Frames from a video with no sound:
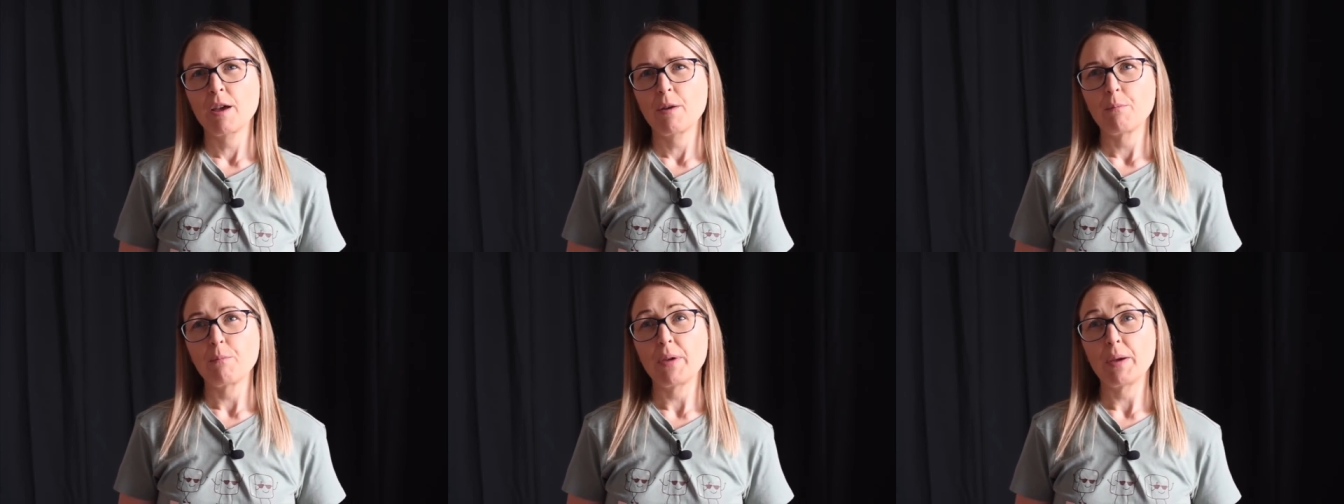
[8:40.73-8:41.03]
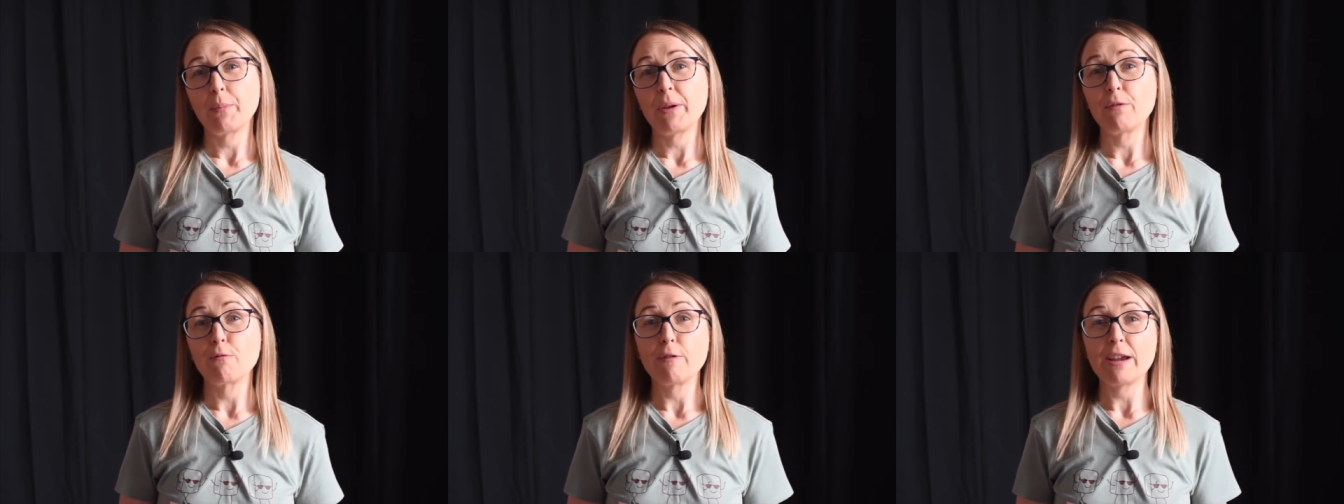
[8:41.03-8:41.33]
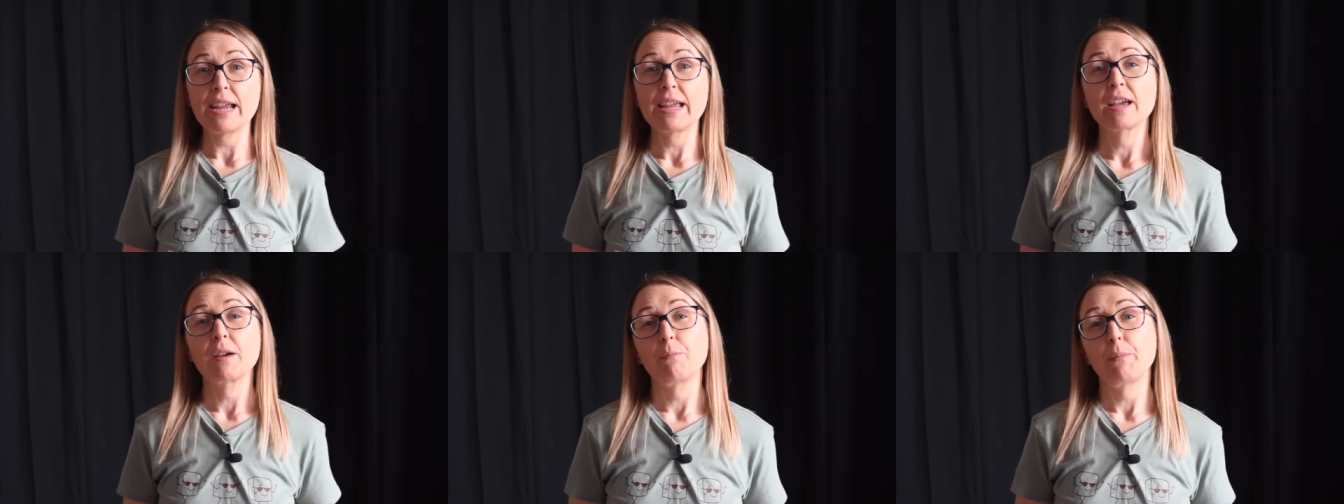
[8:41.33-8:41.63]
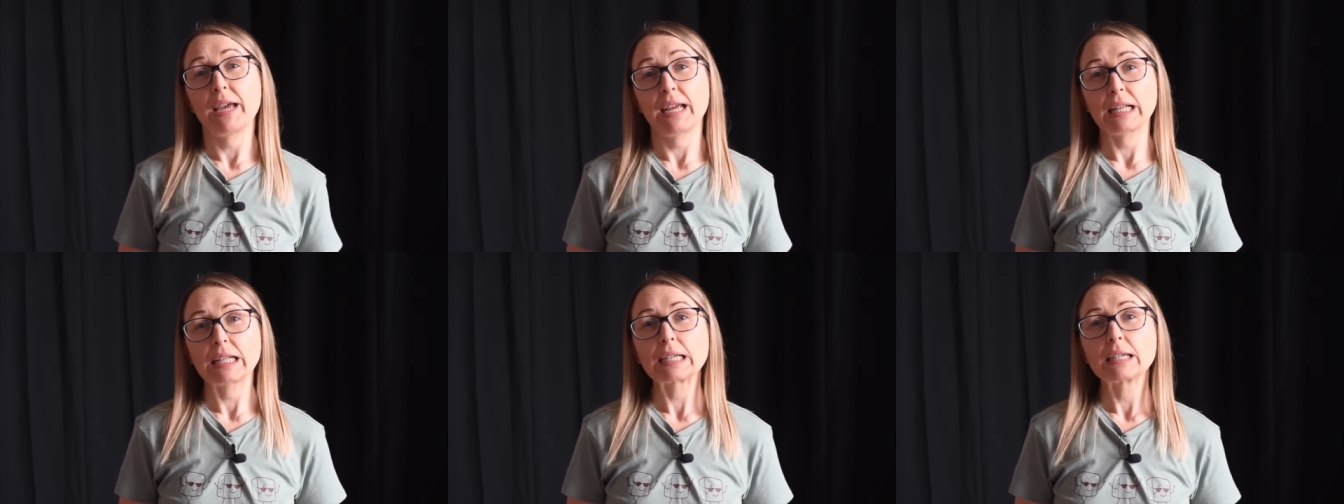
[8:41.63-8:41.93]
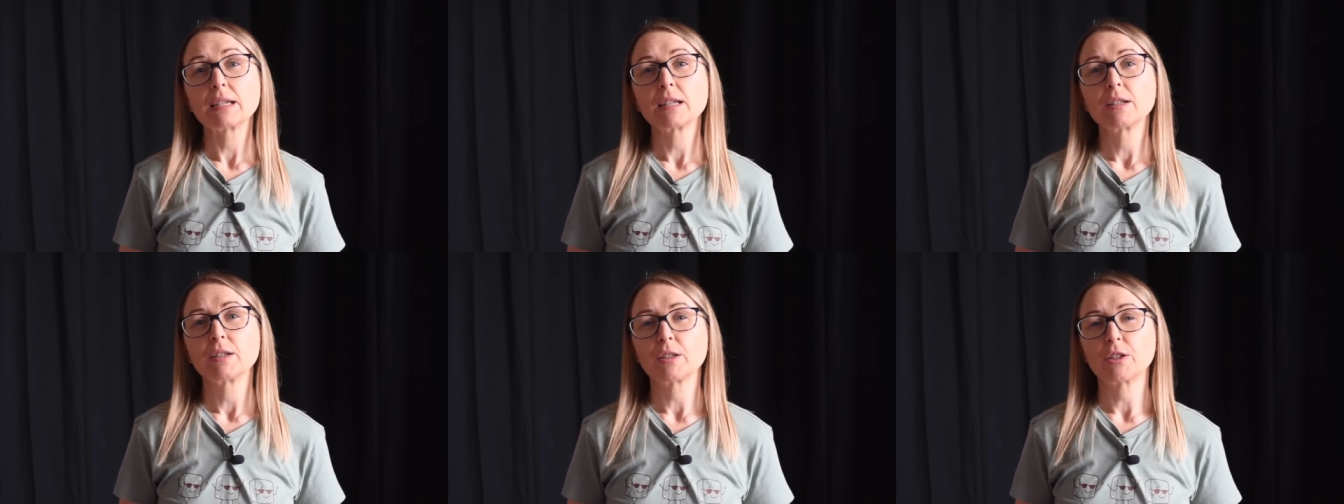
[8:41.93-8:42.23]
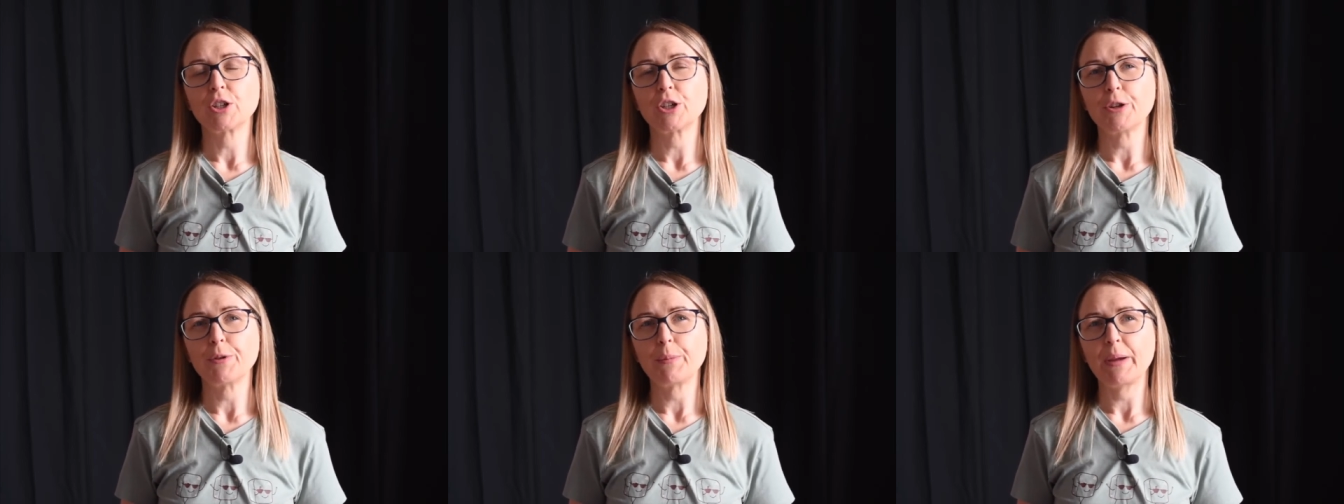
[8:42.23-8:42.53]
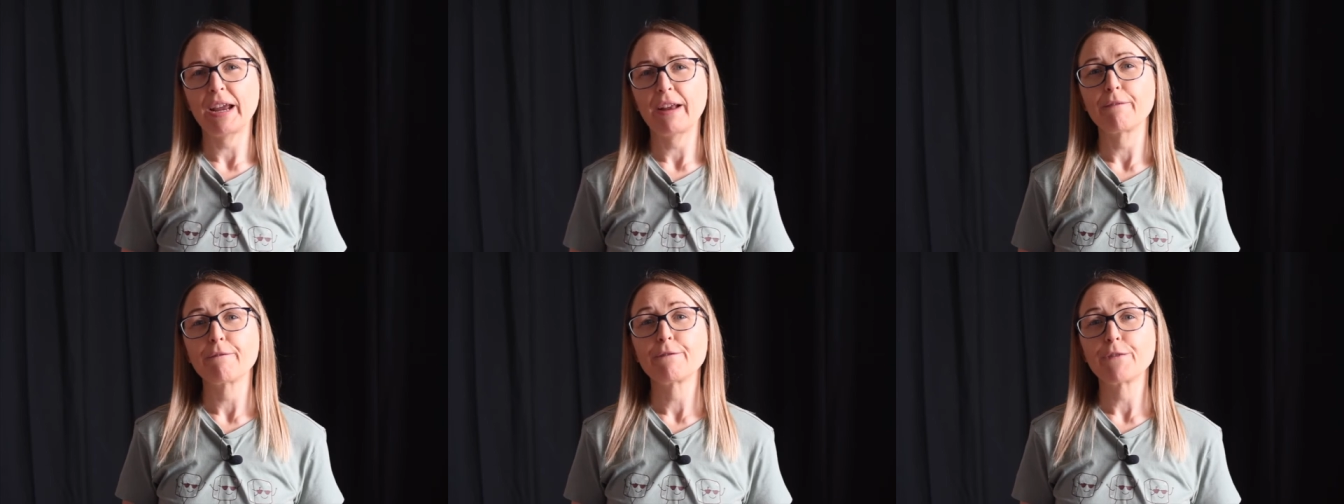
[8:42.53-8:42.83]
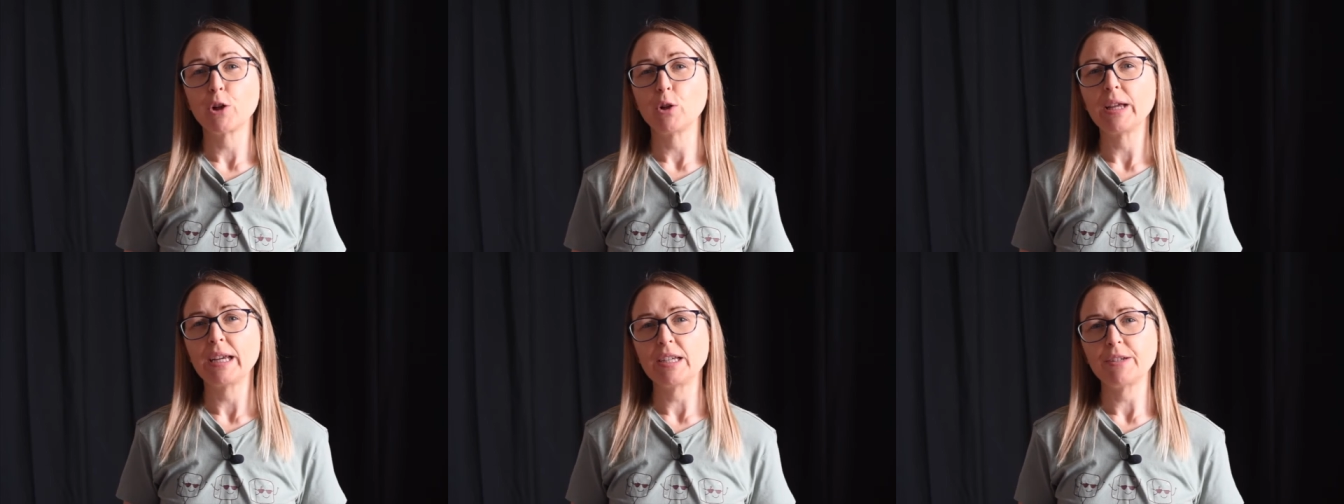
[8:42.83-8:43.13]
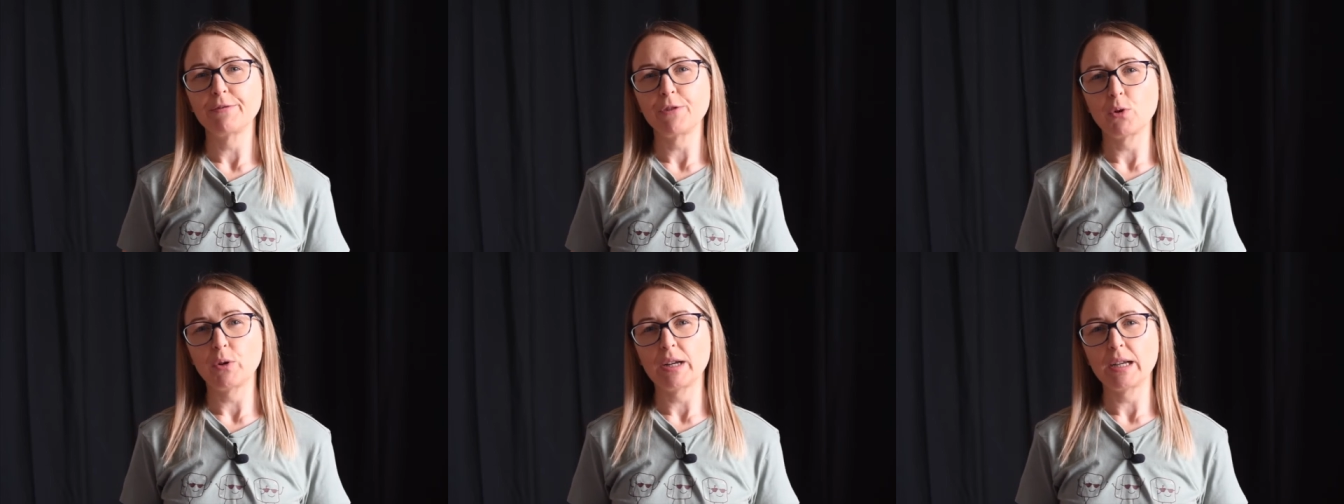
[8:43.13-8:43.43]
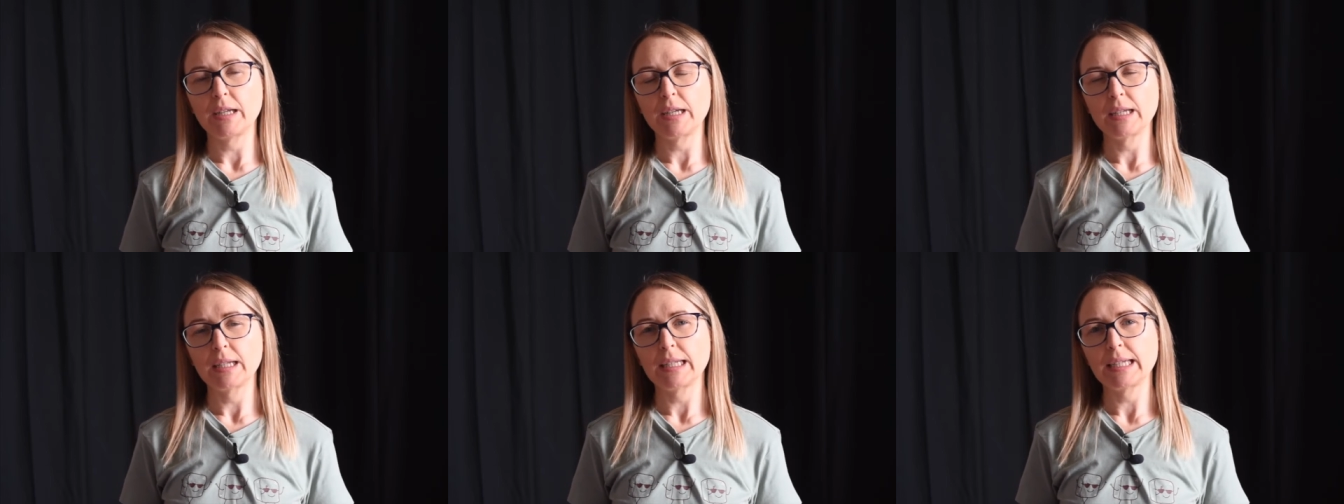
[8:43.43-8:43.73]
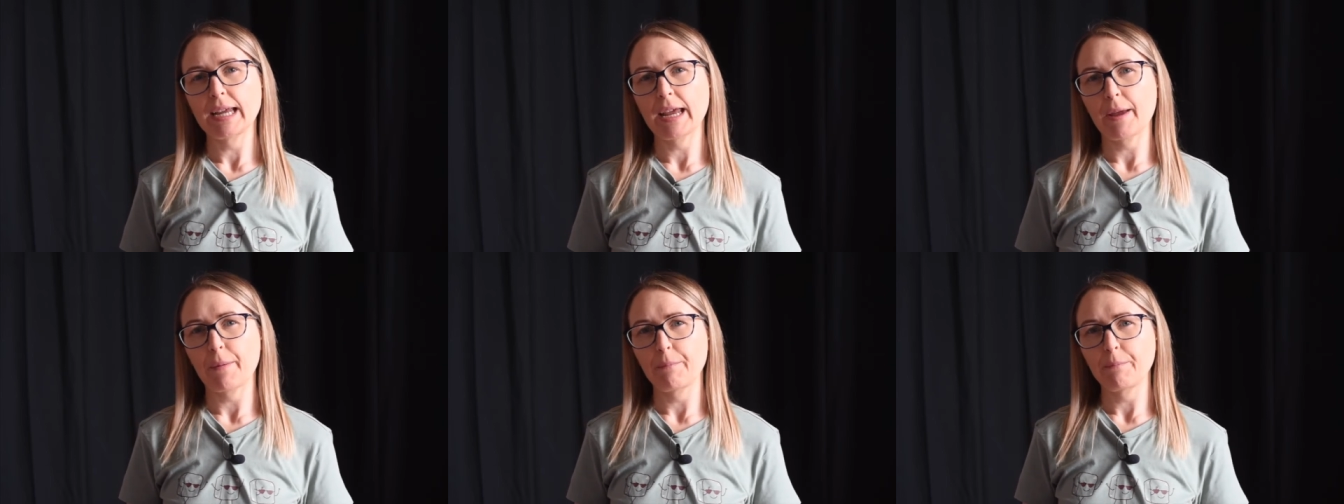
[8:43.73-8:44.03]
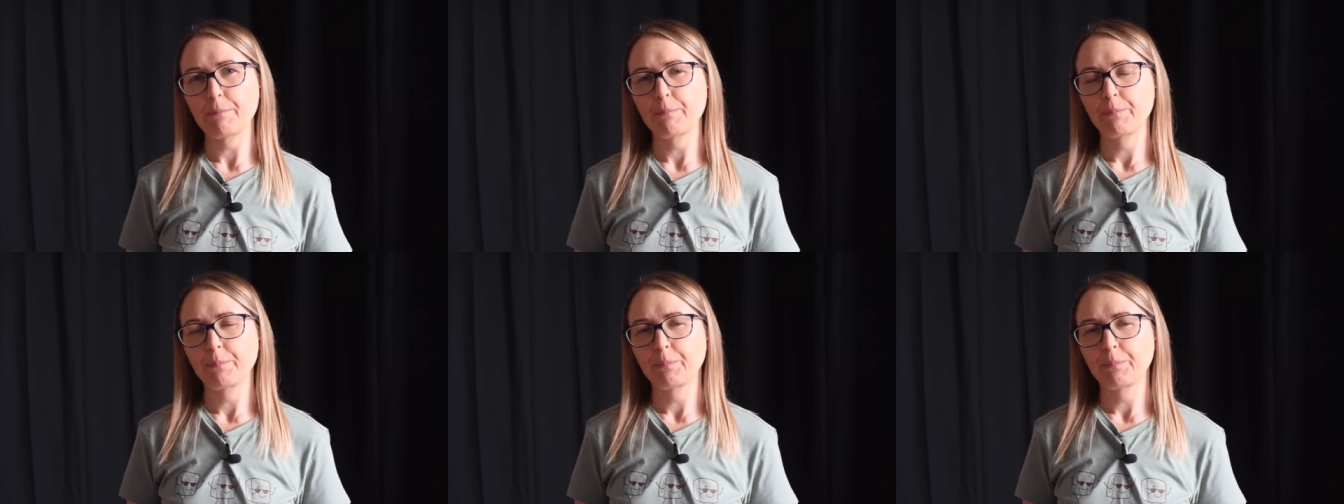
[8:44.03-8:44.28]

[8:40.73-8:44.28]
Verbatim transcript: Maybe recommit to being fully devoted to Him.